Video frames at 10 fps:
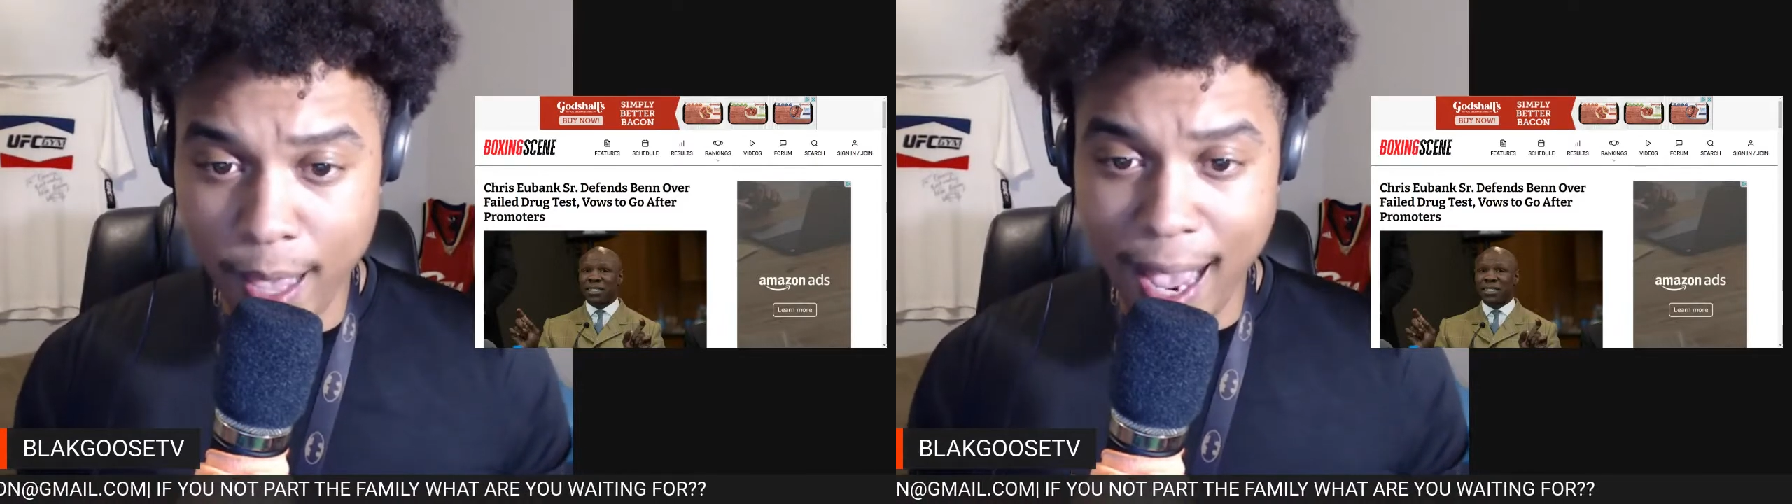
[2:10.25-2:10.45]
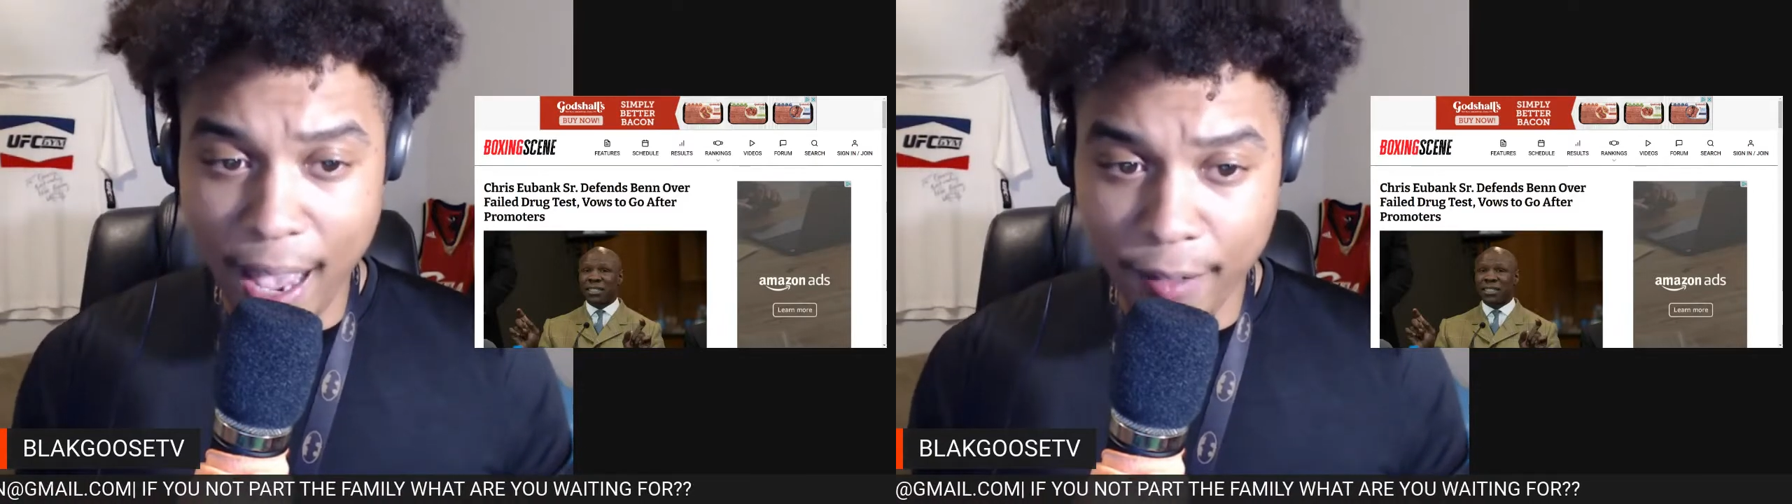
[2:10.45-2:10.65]

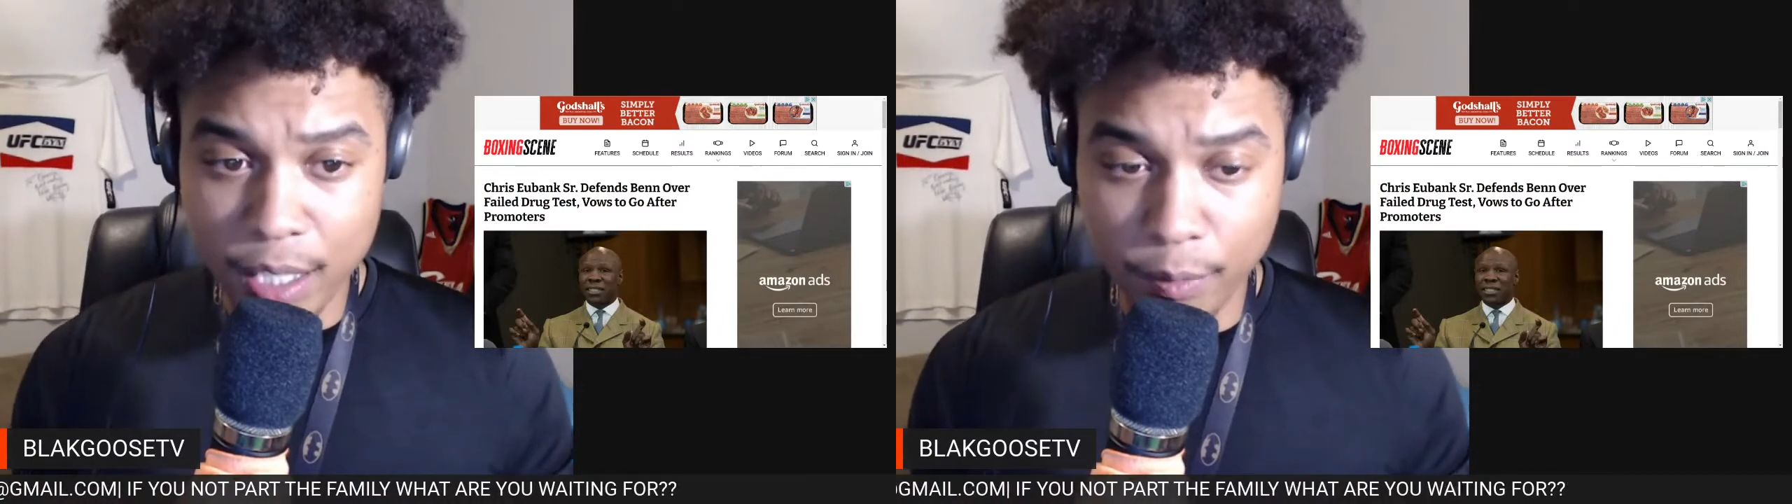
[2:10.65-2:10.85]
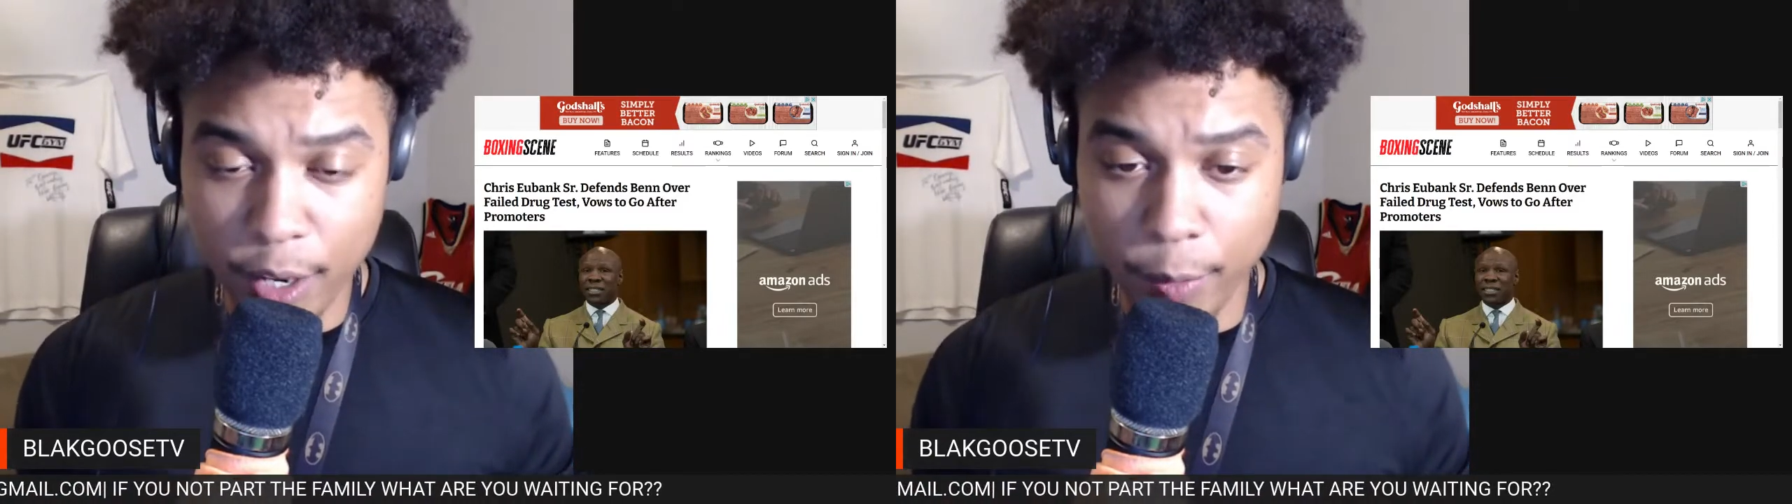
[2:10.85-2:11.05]
have
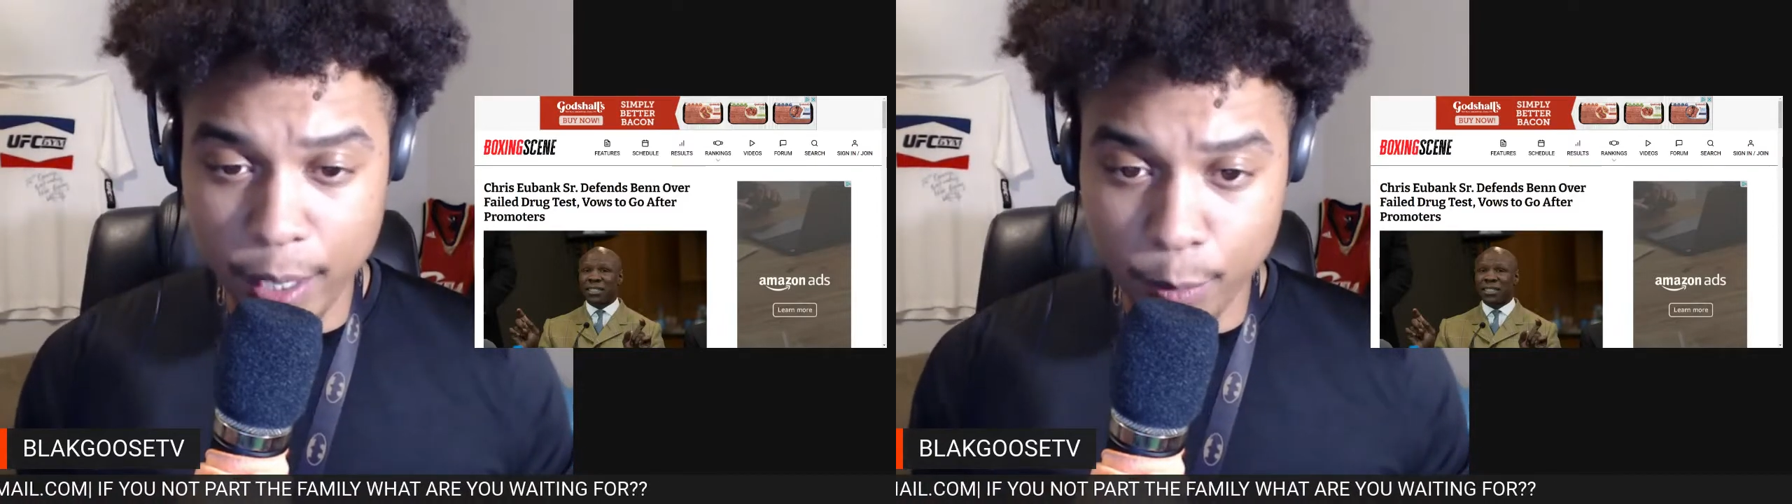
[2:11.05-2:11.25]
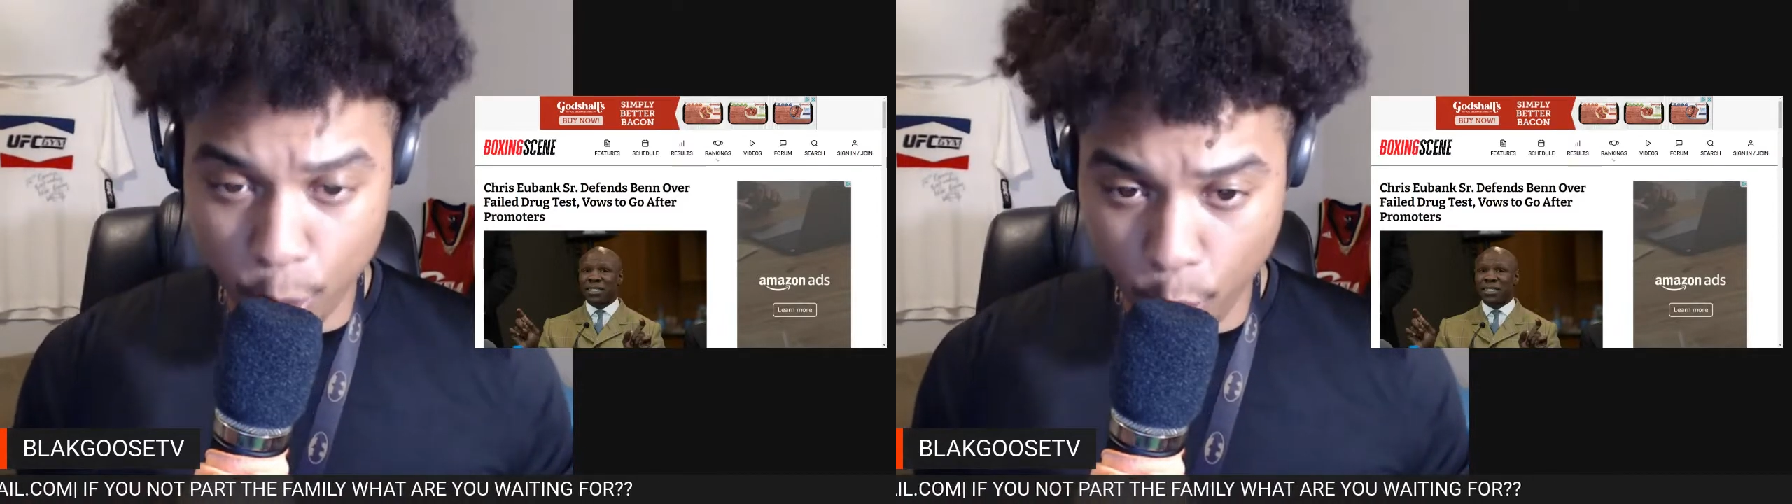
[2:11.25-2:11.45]
some very
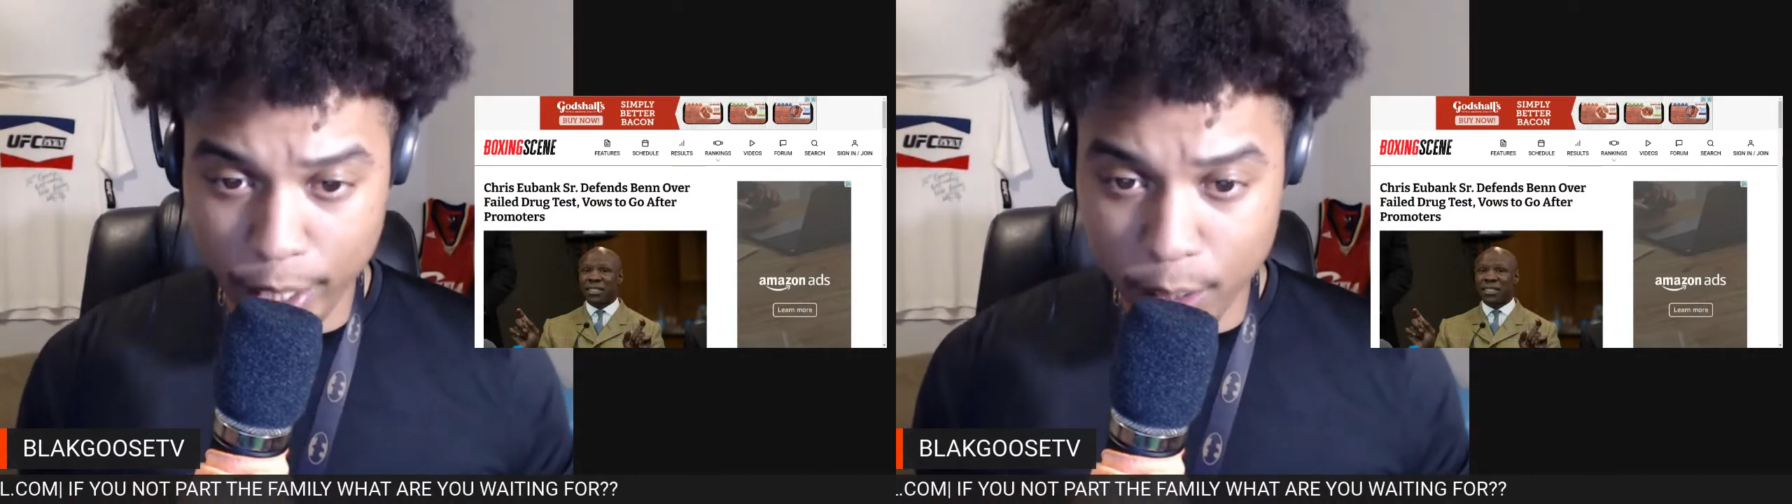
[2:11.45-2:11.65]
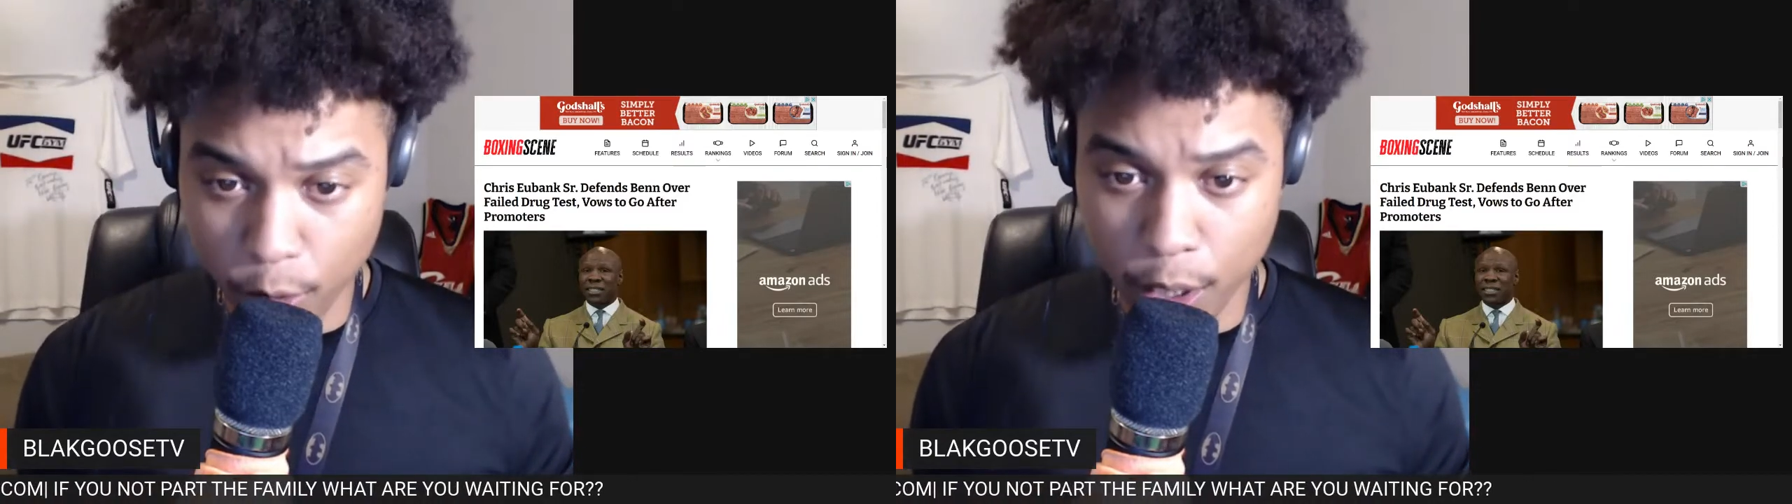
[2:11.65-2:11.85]

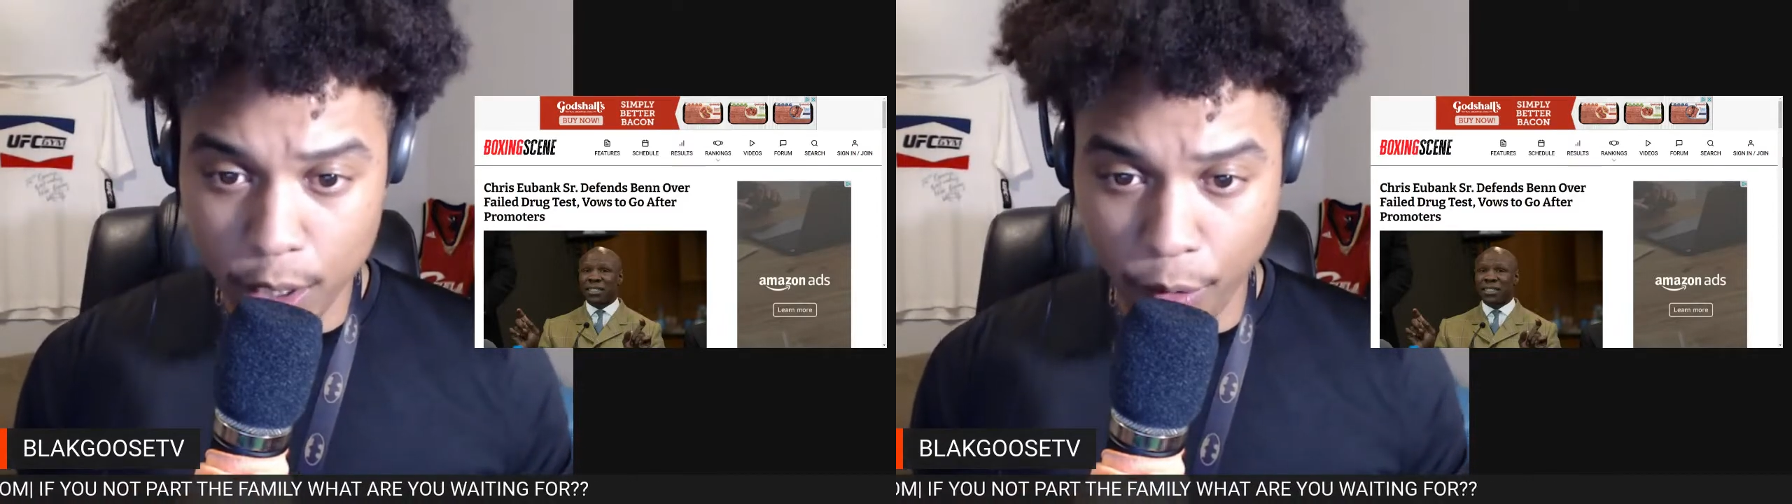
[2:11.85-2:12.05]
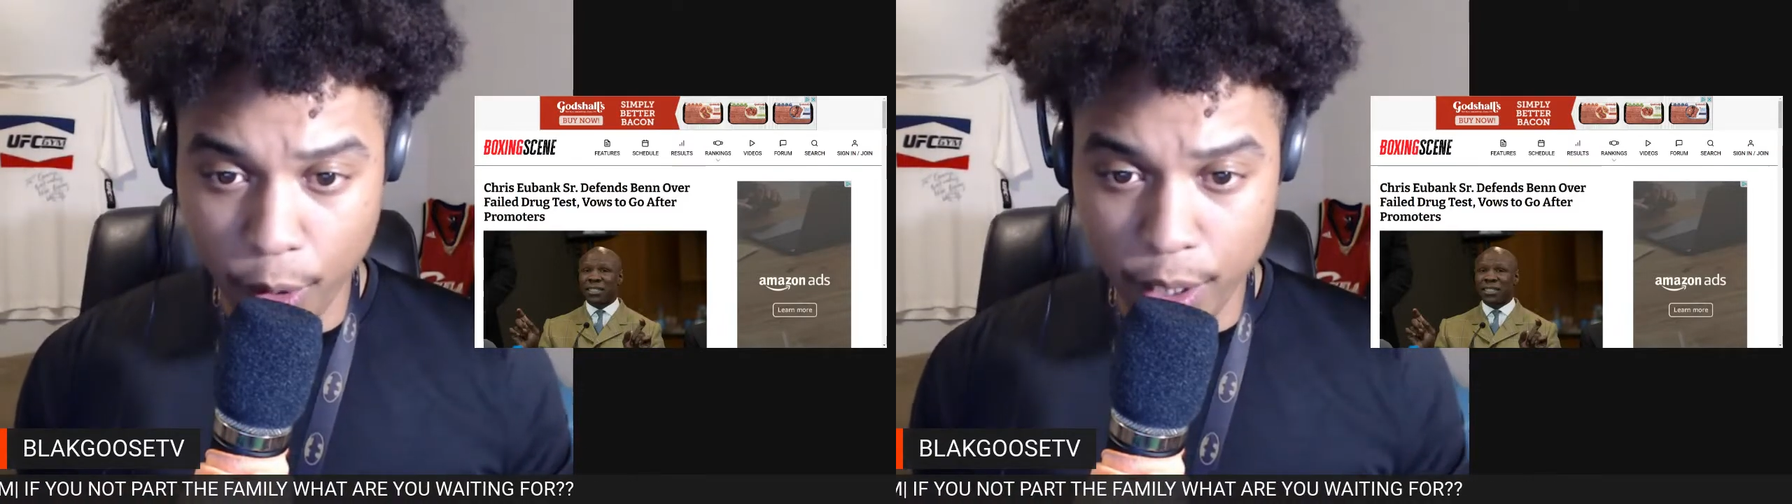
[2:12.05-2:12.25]
choice words
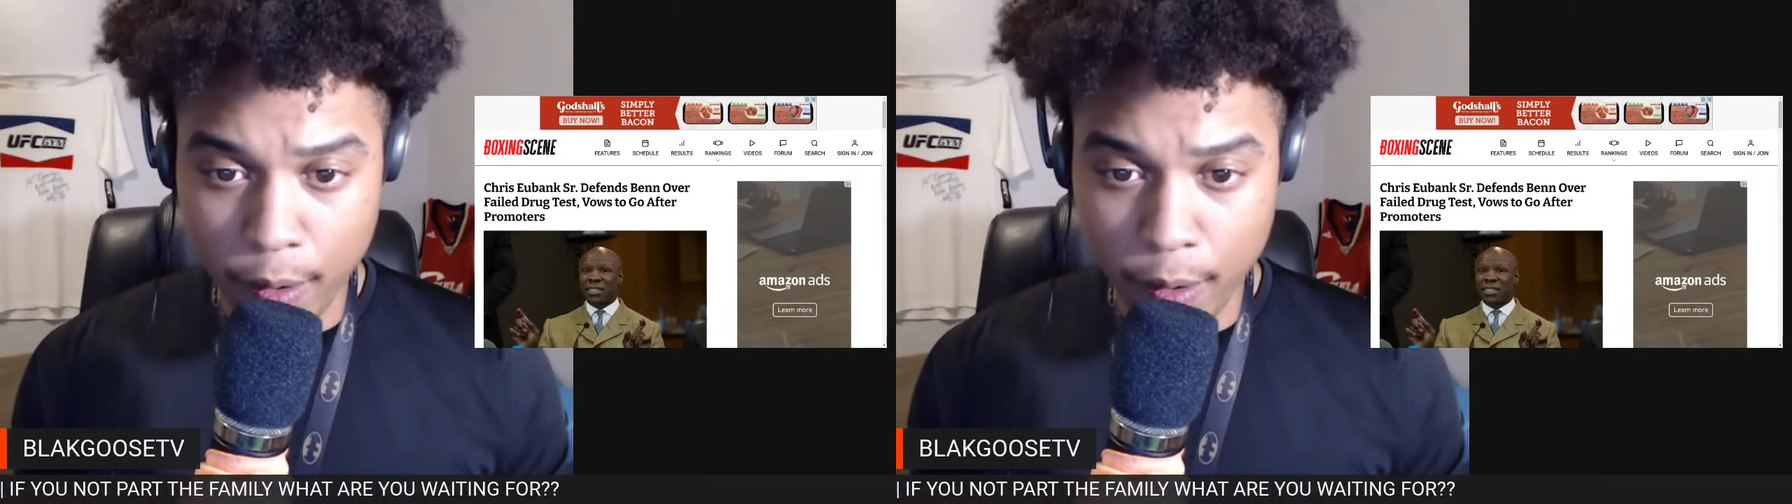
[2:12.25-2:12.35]
for